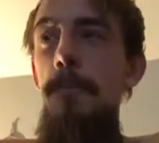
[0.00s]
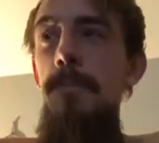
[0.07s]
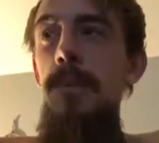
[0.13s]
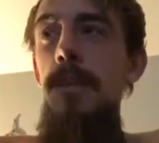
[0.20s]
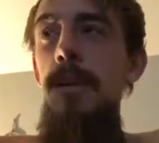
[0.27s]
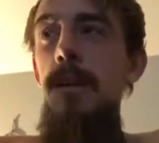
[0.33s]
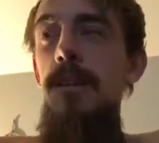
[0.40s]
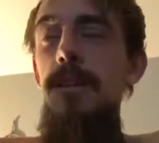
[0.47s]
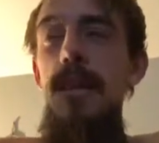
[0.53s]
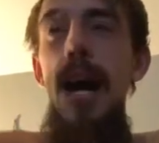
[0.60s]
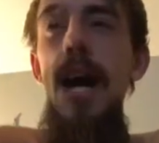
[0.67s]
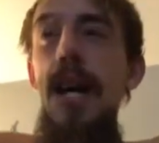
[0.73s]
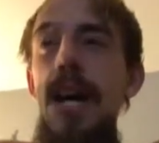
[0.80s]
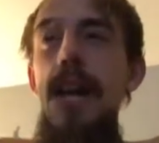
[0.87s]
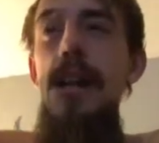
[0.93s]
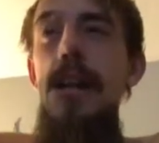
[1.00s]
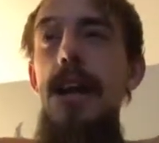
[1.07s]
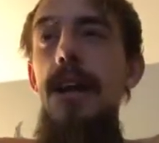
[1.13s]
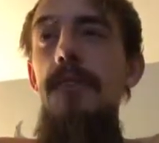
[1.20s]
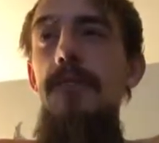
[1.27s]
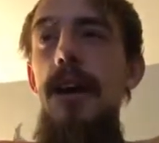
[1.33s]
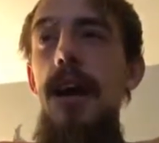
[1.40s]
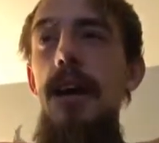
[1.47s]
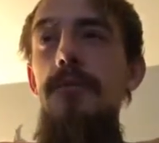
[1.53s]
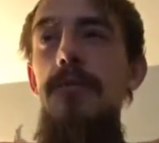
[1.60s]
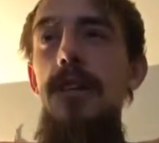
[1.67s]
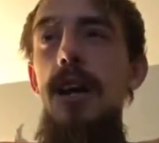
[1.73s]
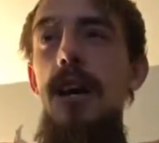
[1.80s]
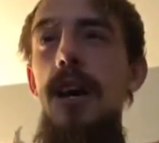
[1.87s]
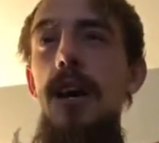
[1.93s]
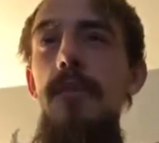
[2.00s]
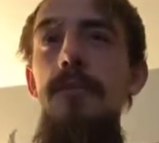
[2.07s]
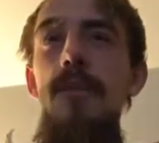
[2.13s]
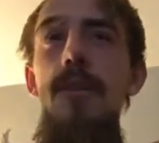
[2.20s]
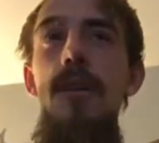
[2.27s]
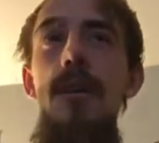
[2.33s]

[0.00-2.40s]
because I got a 9-to-5 job,